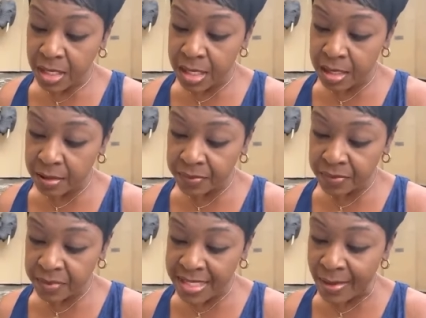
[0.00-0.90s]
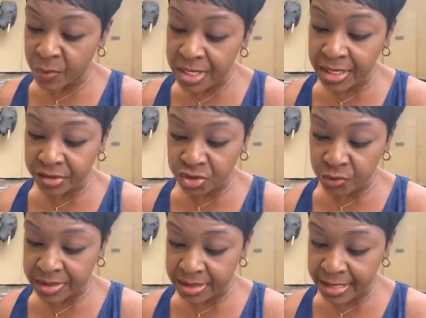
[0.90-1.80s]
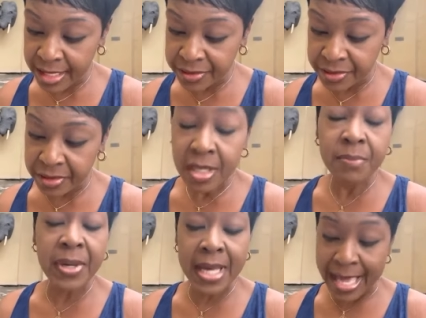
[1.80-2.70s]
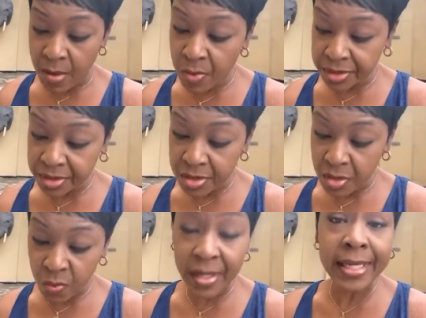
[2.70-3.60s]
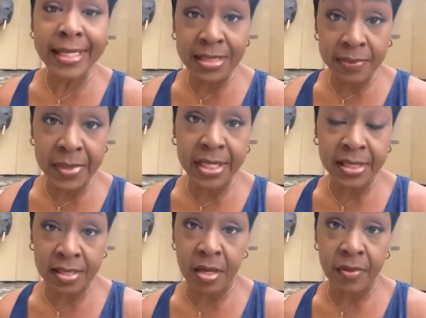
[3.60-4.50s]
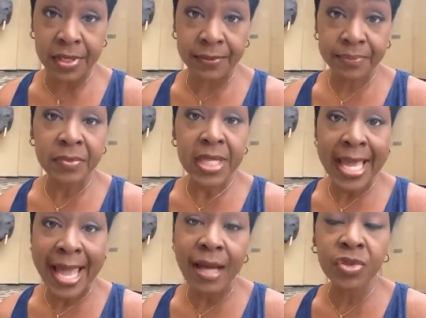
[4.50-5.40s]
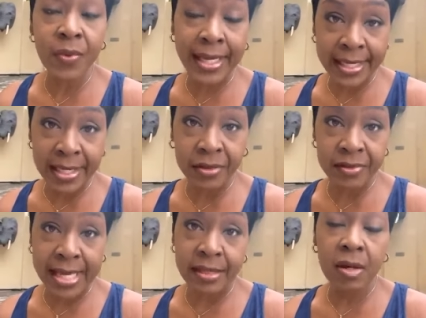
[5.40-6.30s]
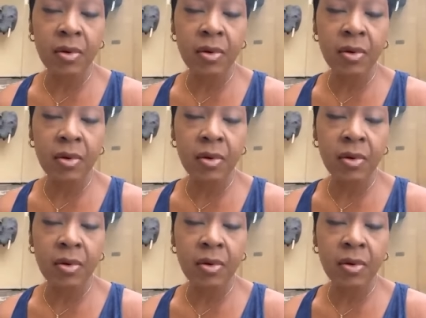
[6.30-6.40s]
that we enjoy together, but I want to know where his money is going. How do I handle that?